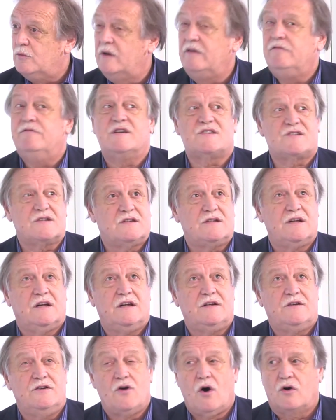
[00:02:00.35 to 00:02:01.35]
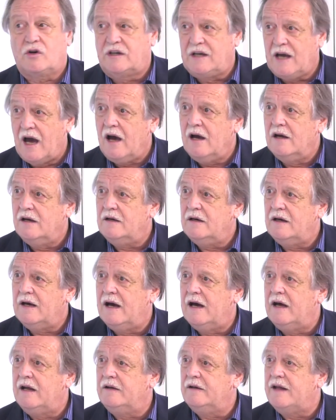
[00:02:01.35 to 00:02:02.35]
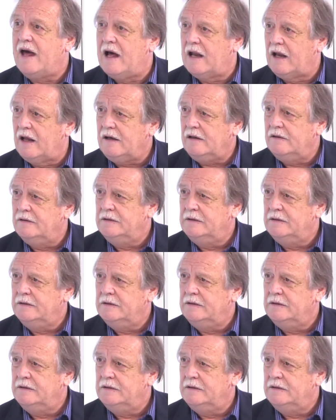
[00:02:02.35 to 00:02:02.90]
We visited Nokia and Hella,